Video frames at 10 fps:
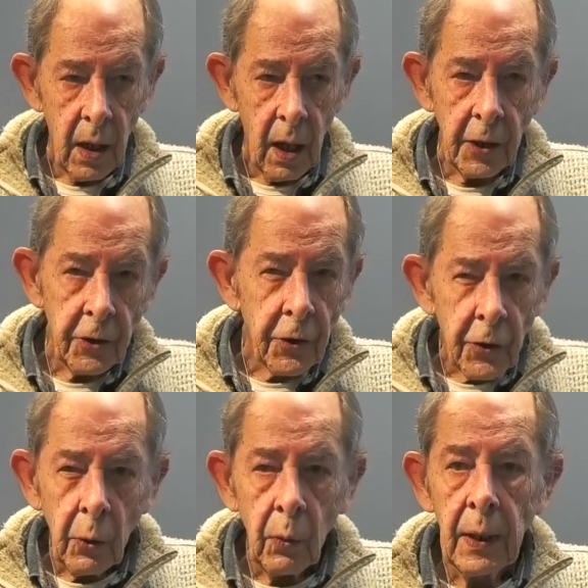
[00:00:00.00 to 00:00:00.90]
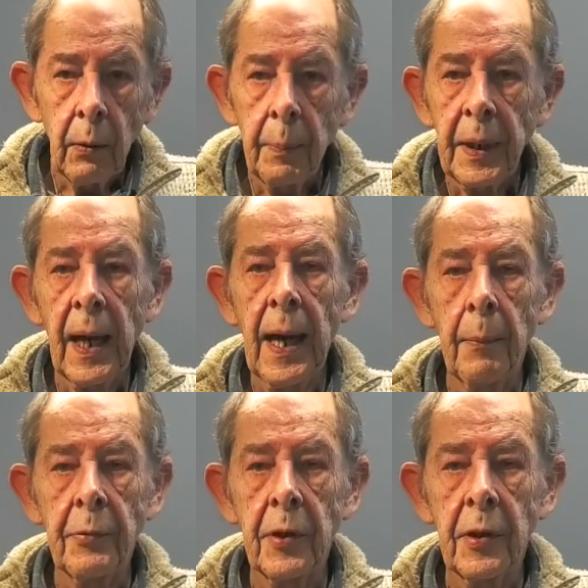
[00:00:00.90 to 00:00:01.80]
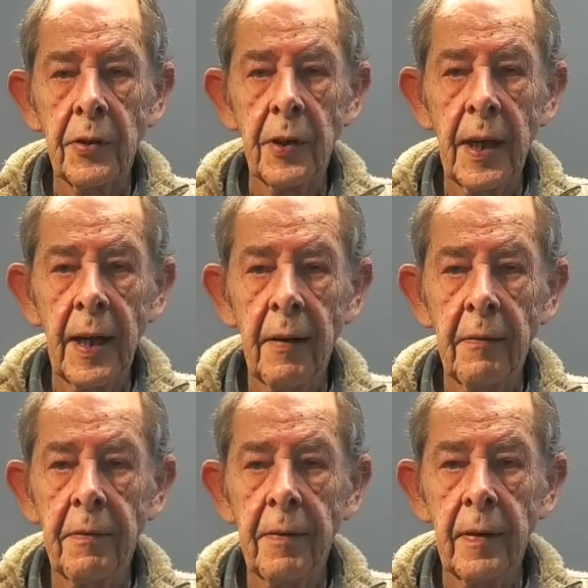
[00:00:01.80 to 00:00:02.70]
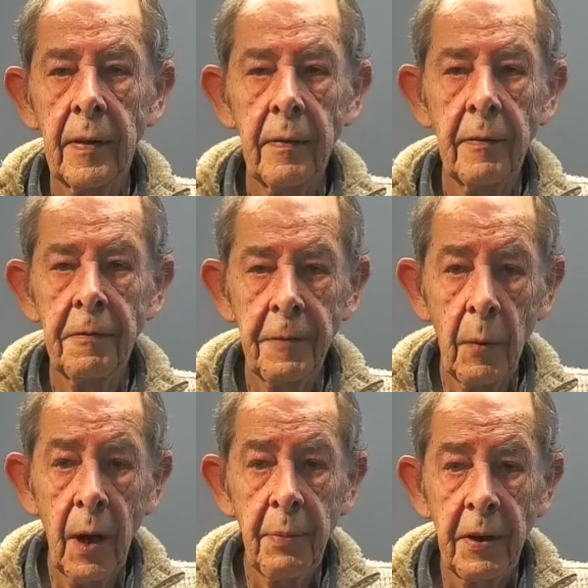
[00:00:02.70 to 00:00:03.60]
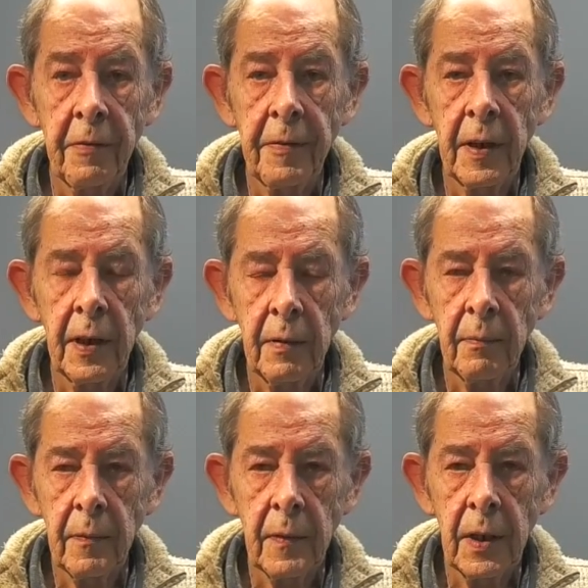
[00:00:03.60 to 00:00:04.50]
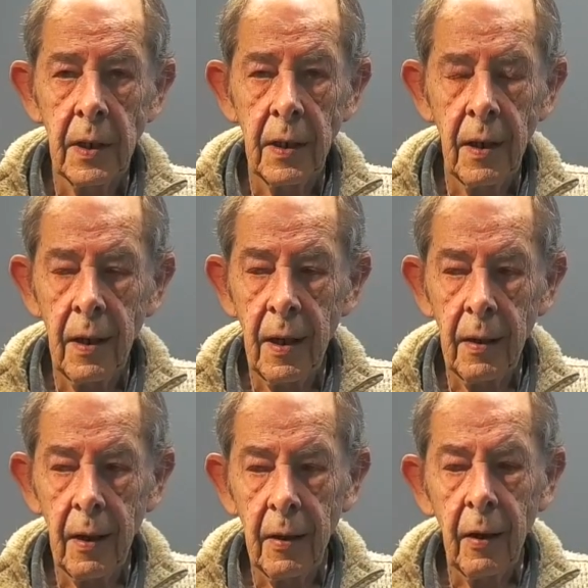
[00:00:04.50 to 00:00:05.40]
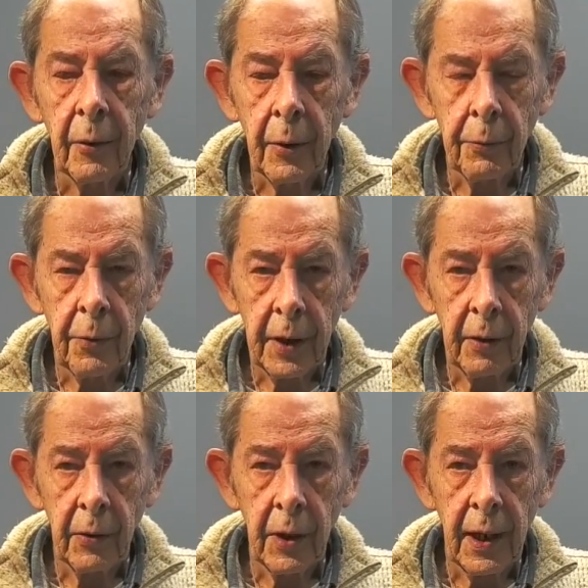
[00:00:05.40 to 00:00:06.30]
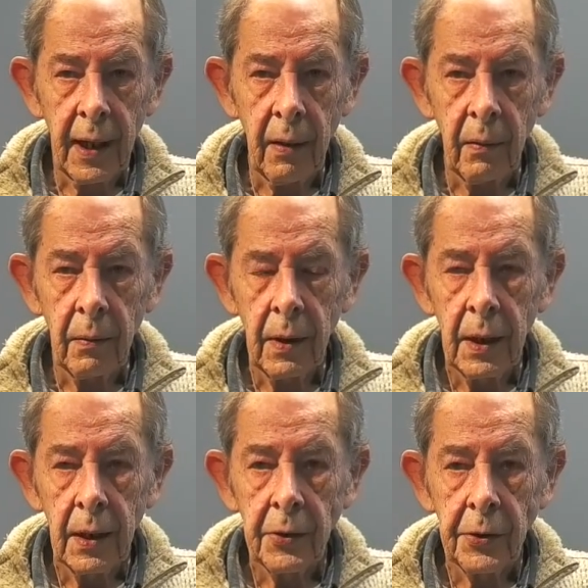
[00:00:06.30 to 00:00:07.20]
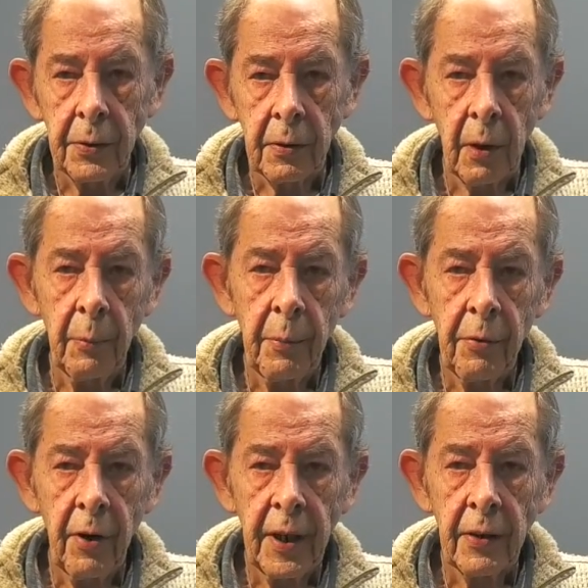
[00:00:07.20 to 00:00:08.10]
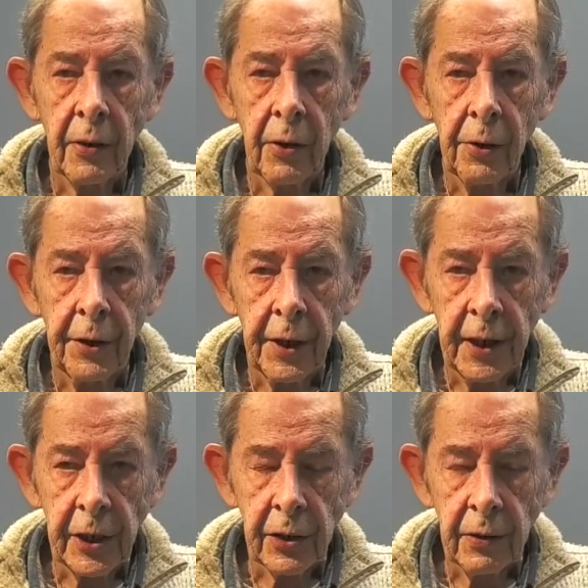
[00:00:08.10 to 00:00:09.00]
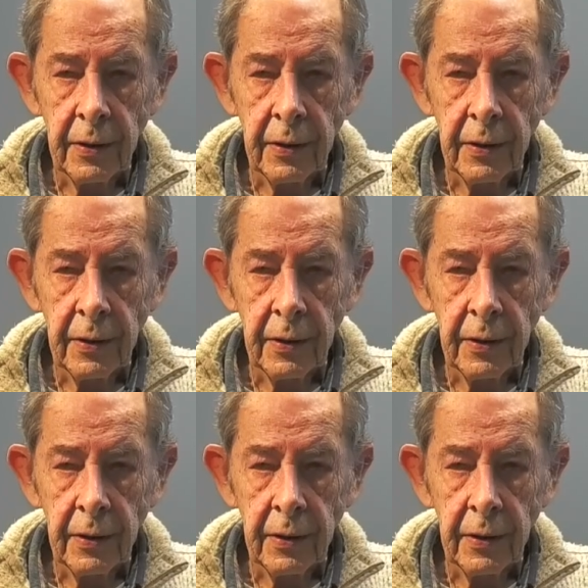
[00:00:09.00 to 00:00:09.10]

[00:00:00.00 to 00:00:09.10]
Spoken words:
I just thought it would be apt to have, for my benefit, a loco running on the layout to commemorate the coronation,